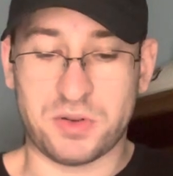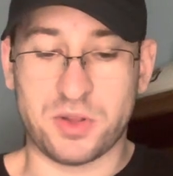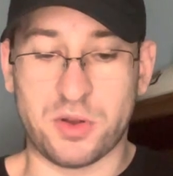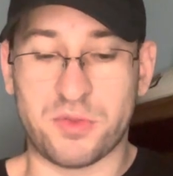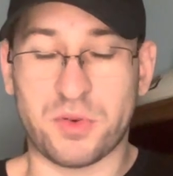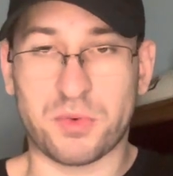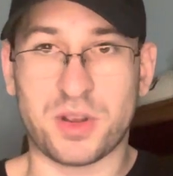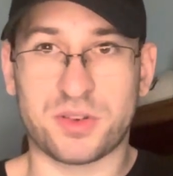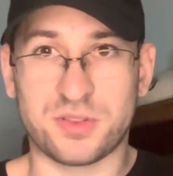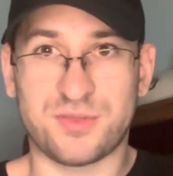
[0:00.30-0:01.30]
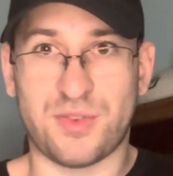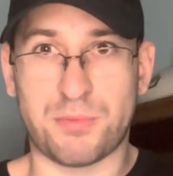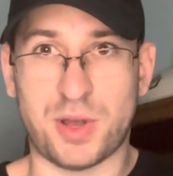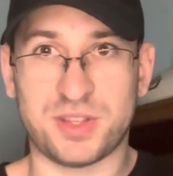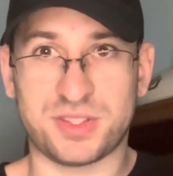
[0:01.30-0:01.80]
go over Rutgers
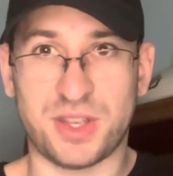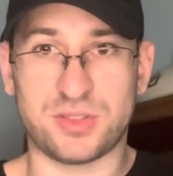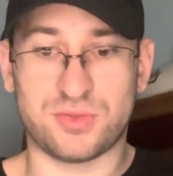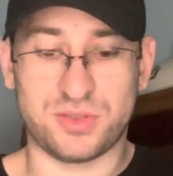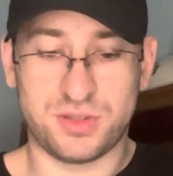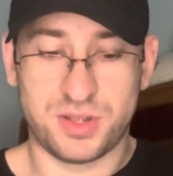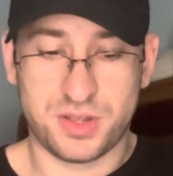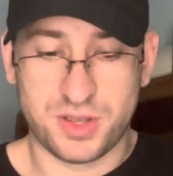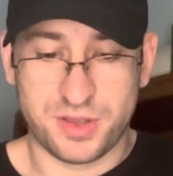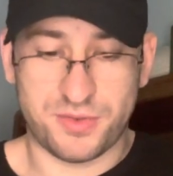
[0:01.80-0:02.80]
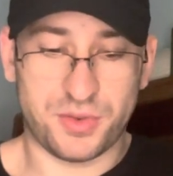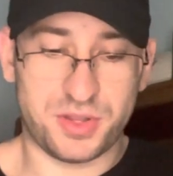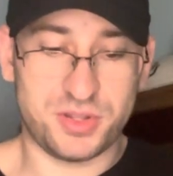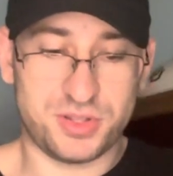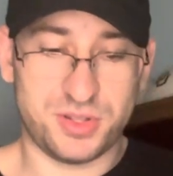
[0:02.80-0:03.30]
football schedule for
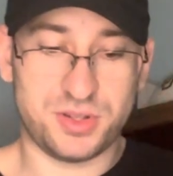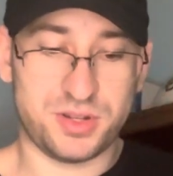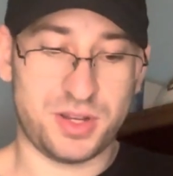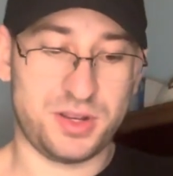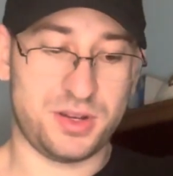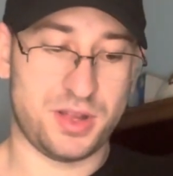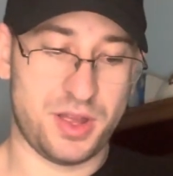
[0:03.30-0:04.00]
this year, and